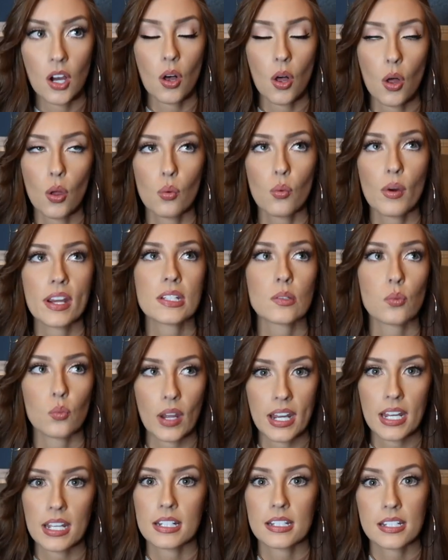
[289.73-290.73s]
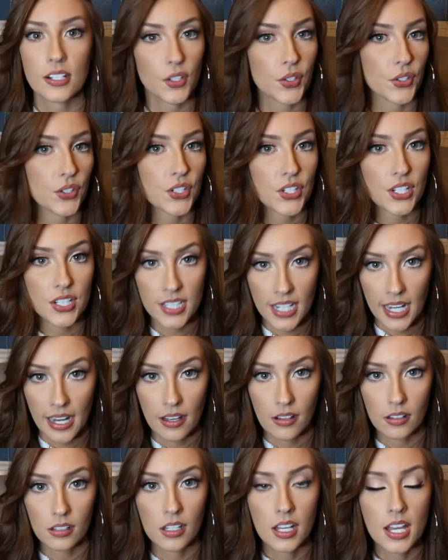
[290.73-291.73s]
Always wait until there's a
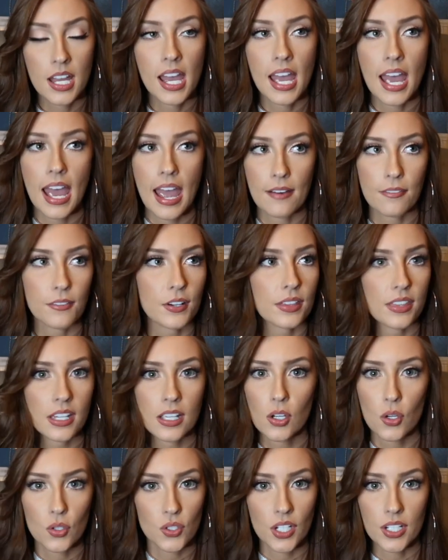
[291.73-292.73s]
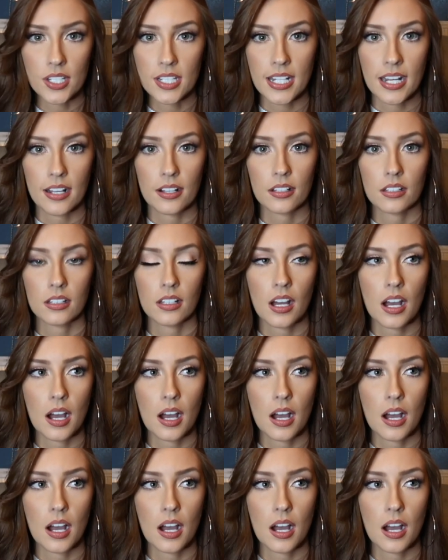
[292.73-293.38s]
sale. Everything goes on sale.